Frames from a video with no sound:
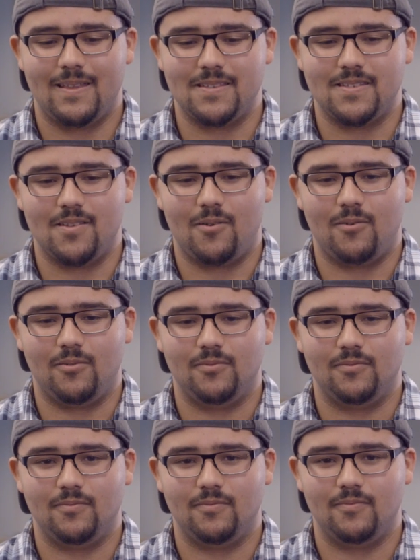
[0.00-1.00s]
so,
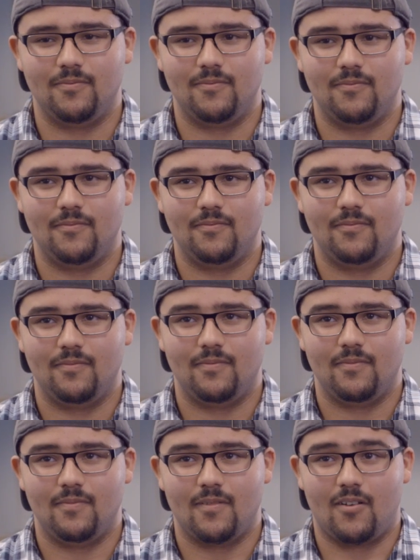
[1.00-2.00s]

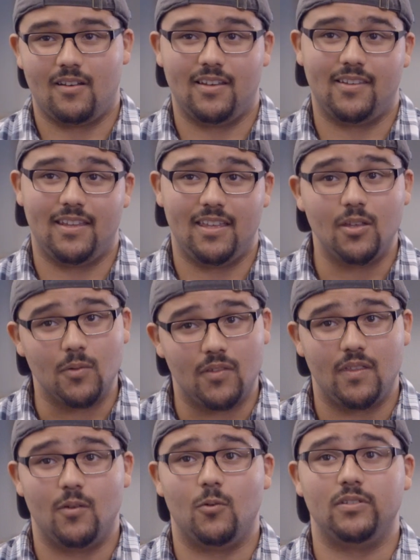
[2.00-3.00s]
honestly, he was
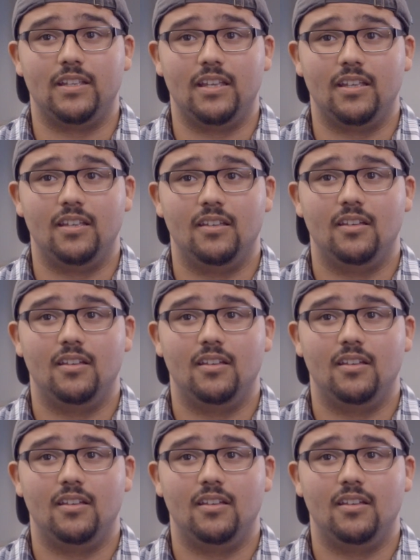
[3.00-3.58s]
the only